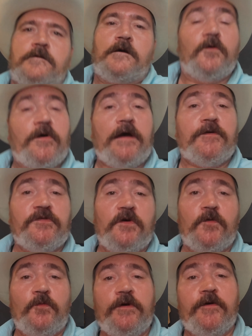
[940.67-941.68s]
Okay, so
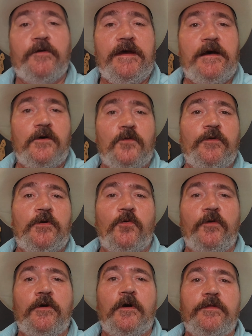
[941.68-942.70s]
we are now
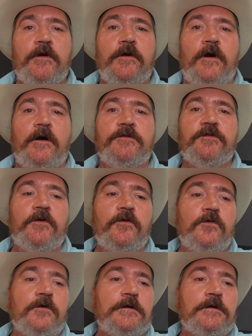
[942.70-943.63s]
recording on the Akaso,